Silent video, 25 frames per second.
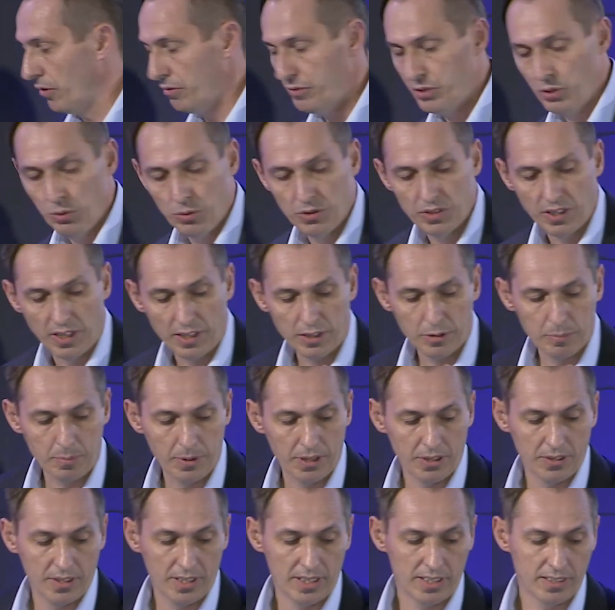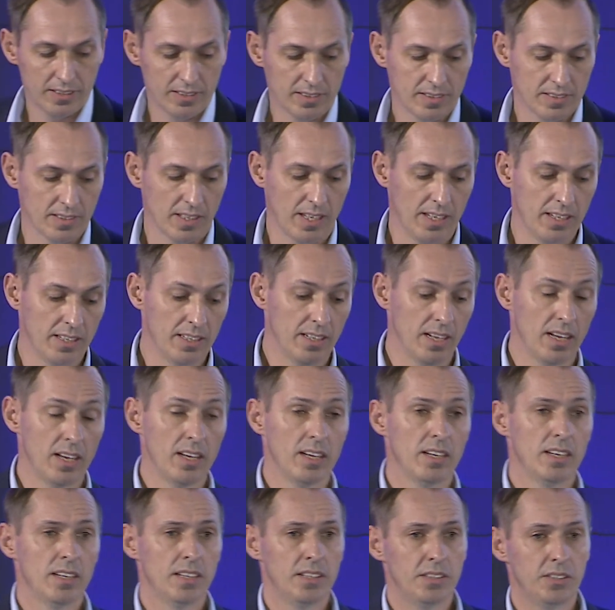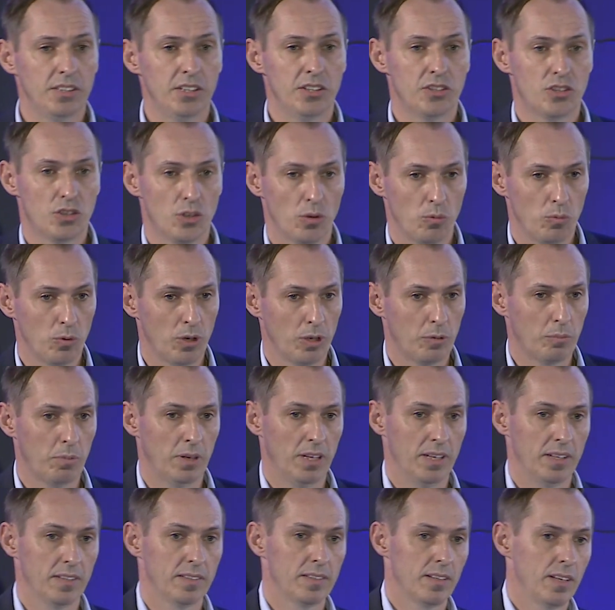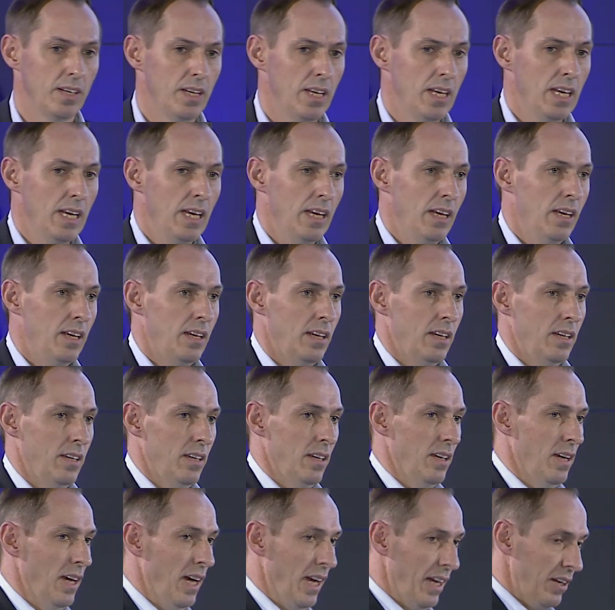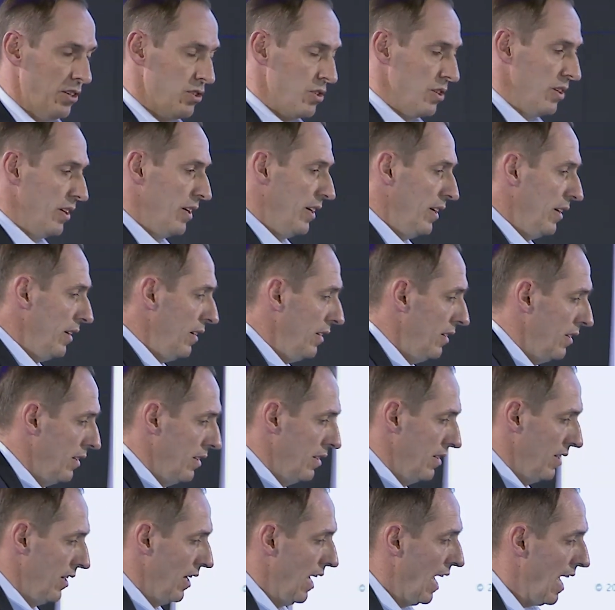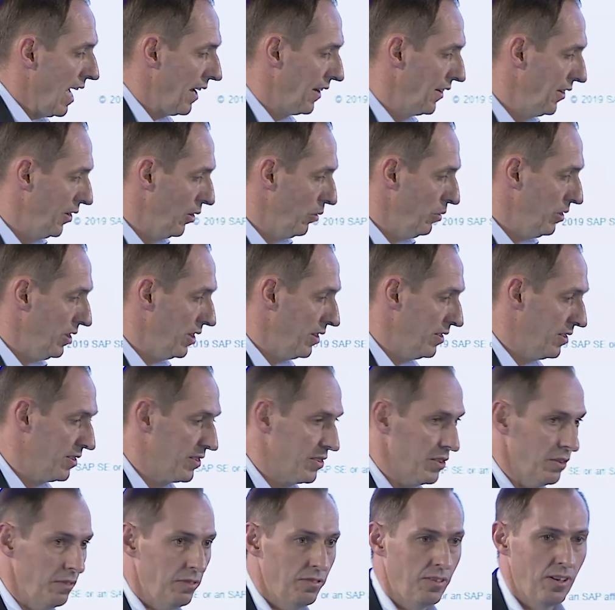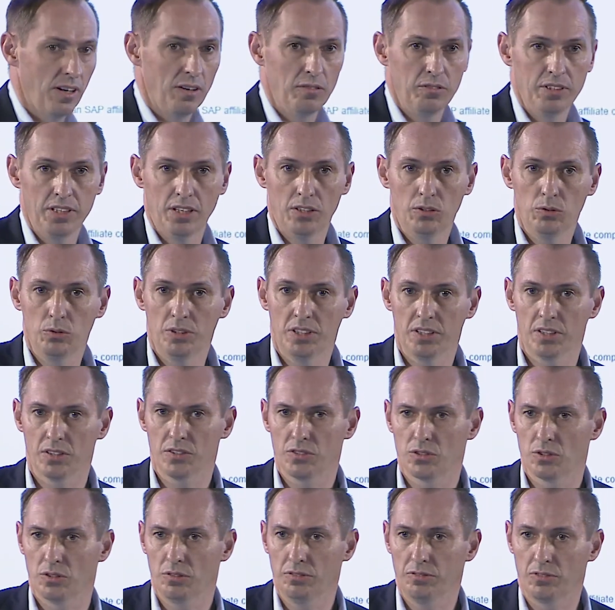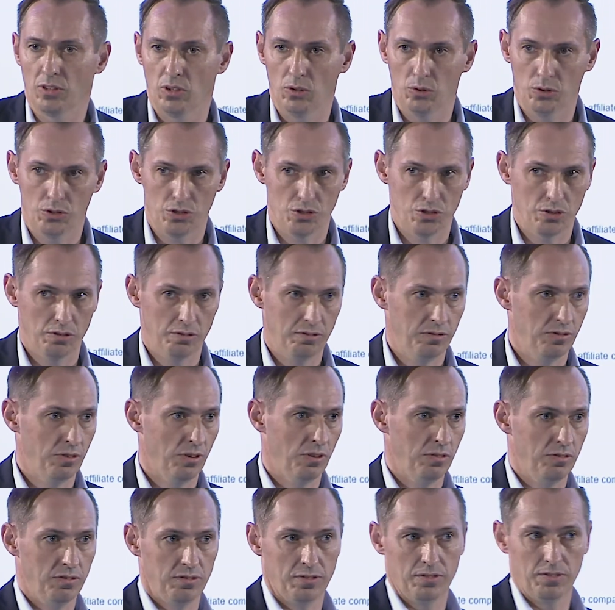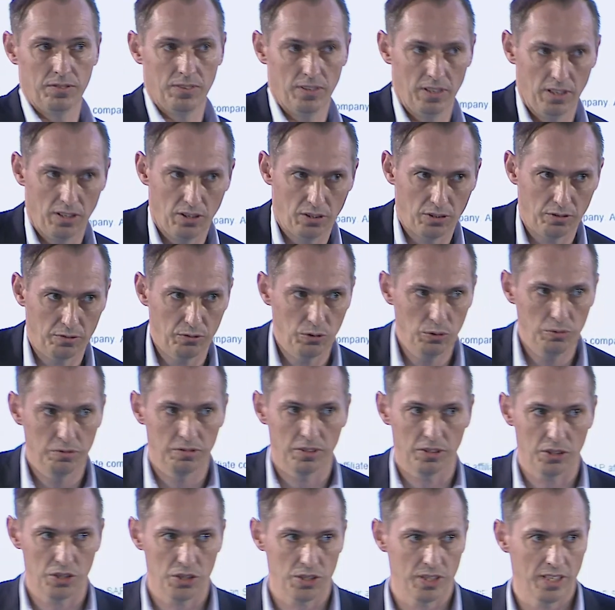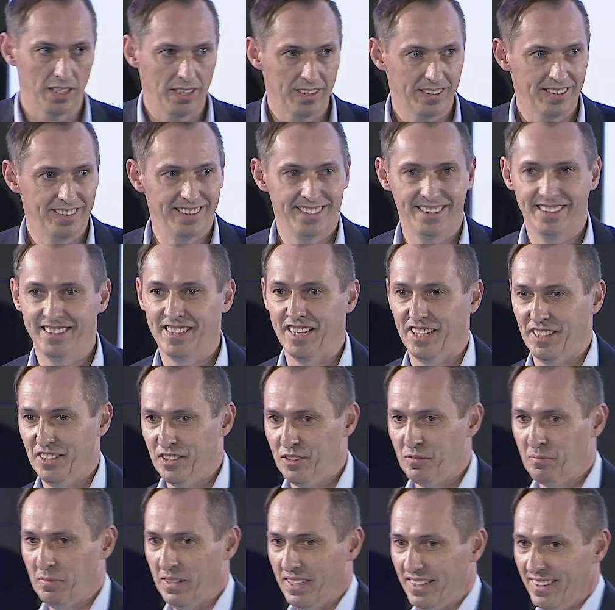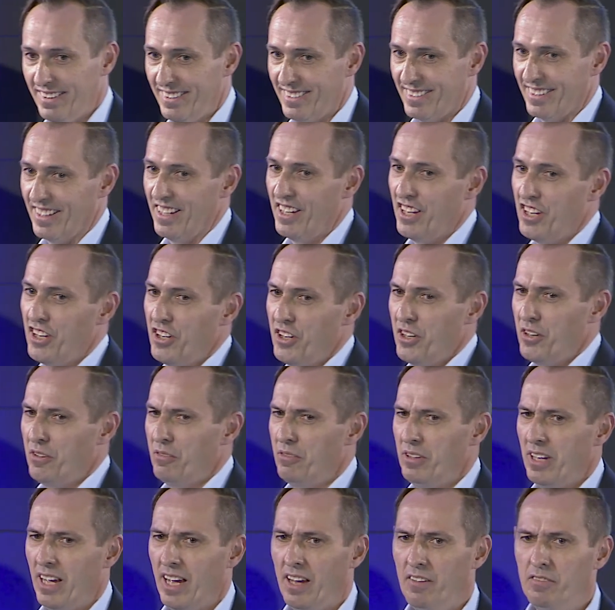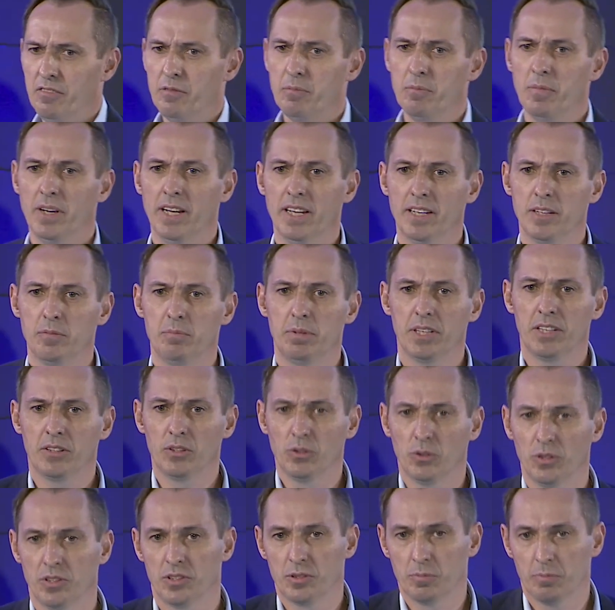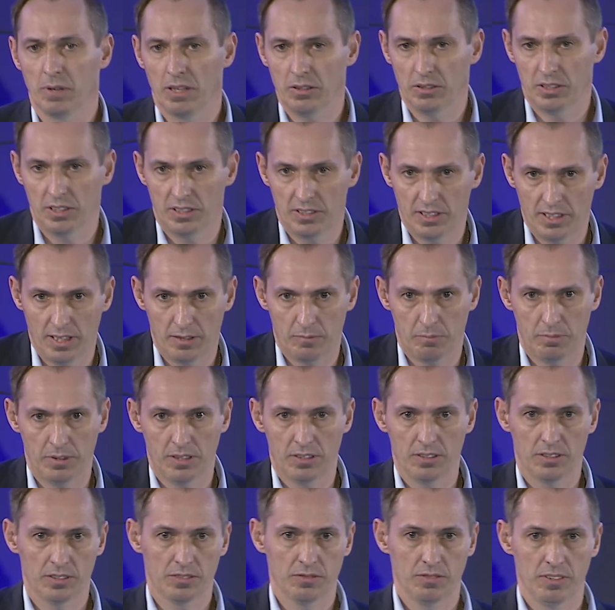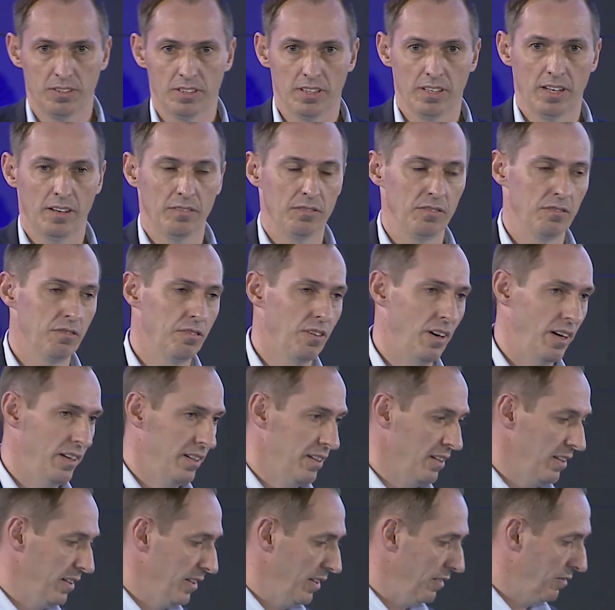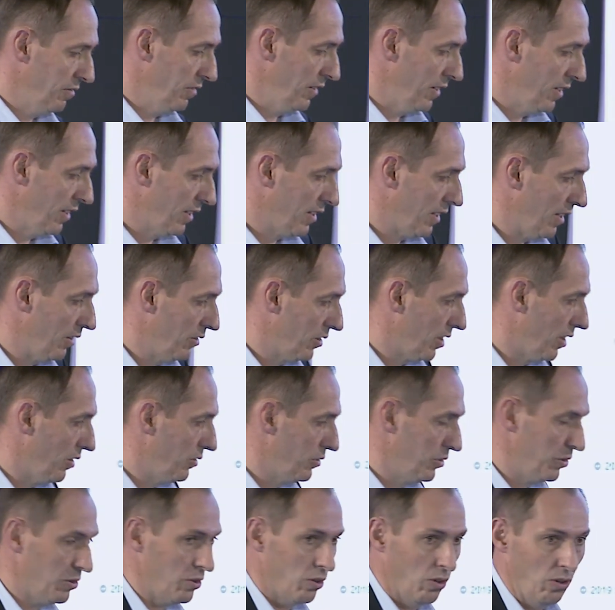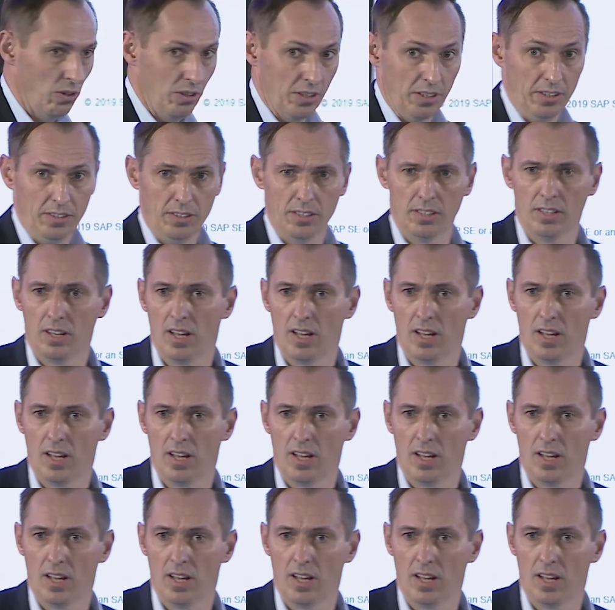user experience and digital workplace. Actually, unnoticed so far, we are doing a soft launch of a lot of new functionality in that space. We haven't made a big noise about it yet because we haven't finally figured out how to call it.